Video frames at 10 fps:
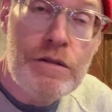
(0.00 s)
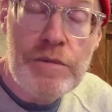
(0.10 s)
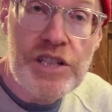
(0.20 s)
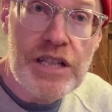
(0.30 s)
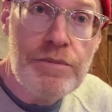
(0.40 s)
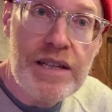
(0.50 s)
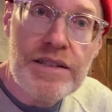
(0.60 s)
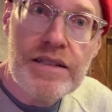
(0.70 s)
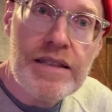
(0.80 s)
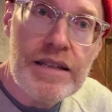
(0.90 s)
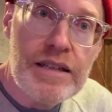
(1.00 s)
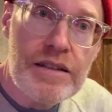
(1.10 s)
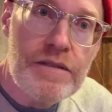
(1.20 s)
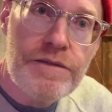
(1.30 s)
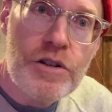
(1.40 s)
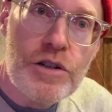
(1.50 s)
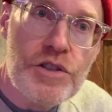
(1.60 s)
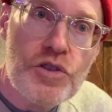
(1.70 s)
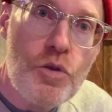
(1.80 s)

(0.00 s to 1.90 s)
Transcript: machine because the, the fur is so